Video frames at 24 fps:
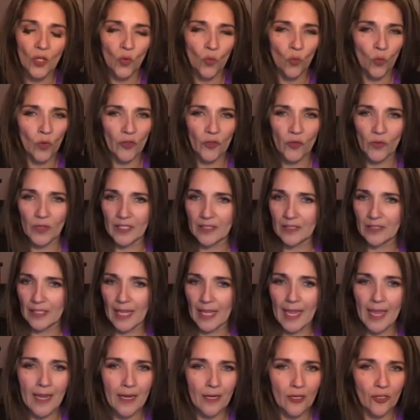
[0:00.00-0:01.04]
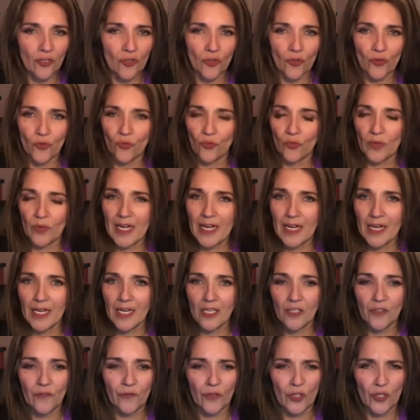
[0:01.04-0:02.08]
whether it's anger,
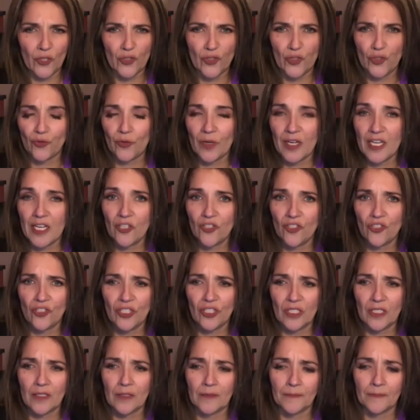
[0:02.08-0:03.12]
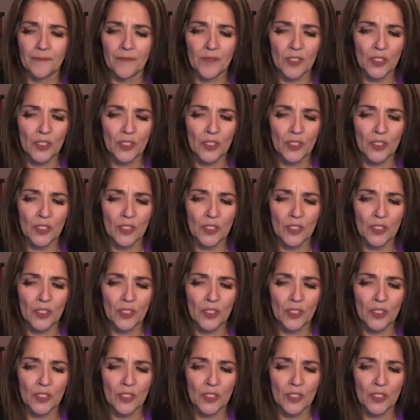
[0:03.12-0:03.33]
rage, frustration,